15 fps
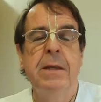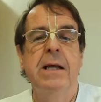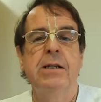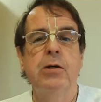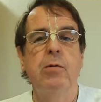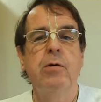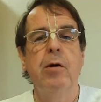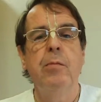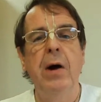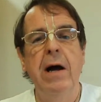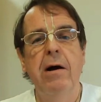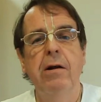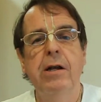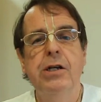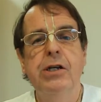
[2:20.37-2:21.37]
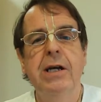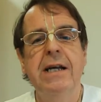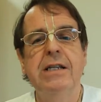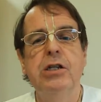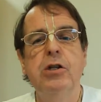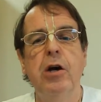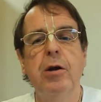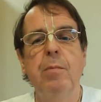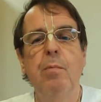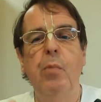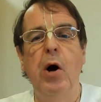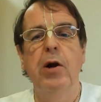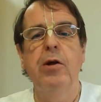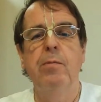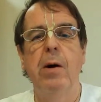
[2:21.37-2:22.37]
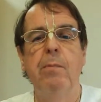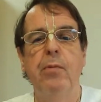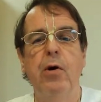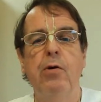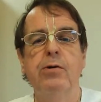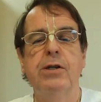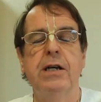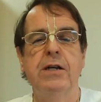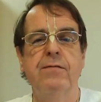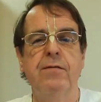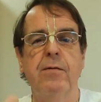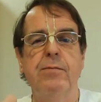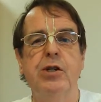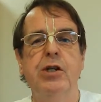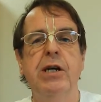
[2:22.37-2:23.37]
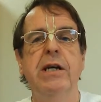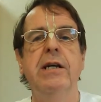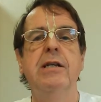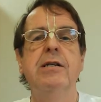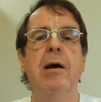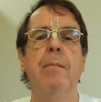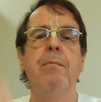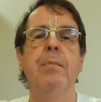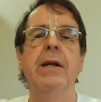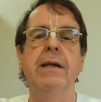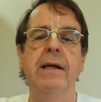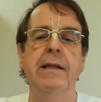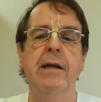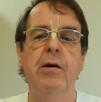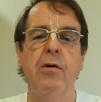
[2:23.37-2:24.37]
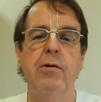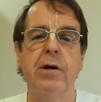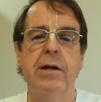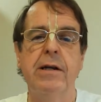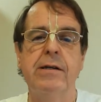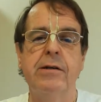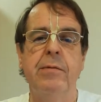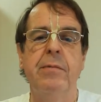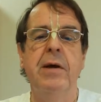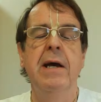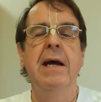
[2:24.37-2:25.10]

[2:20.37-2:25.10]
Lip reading: So your biology is not a bottom-up process from genes building the organism.